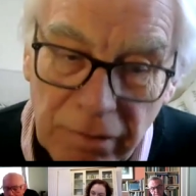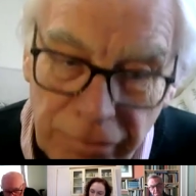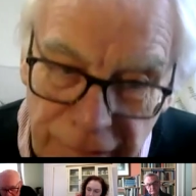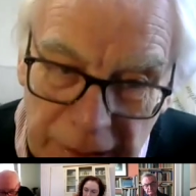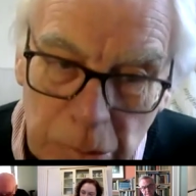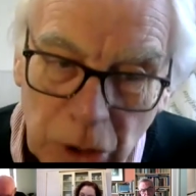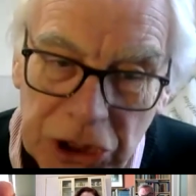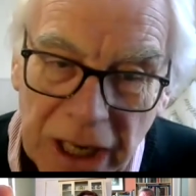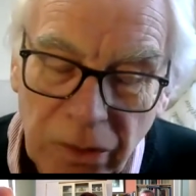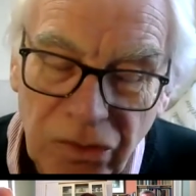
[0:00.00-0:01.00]
very
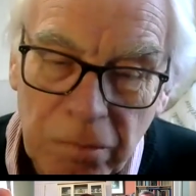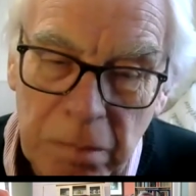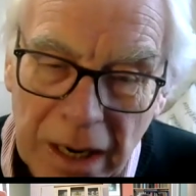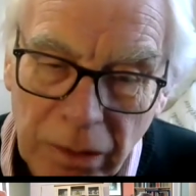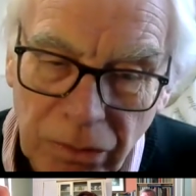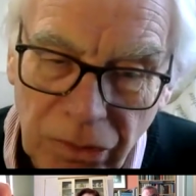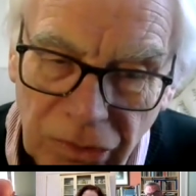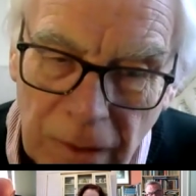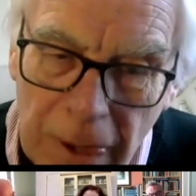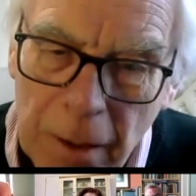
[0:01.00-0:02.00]
much out of
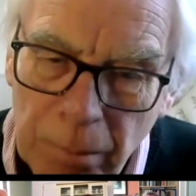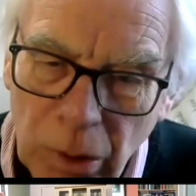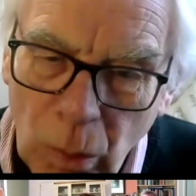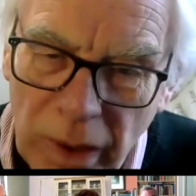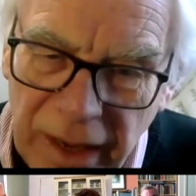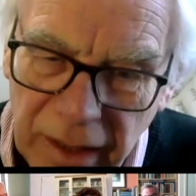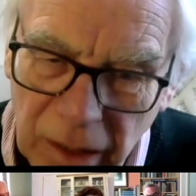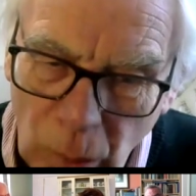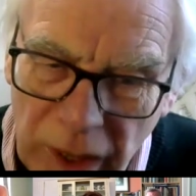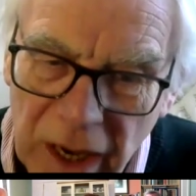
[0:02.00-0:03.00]
bounds. But
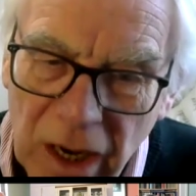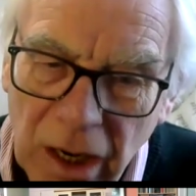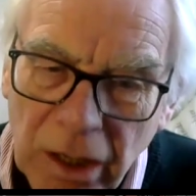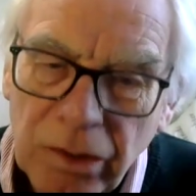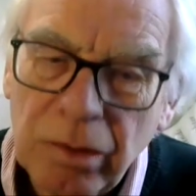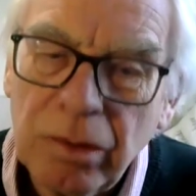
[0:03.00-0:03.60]
we are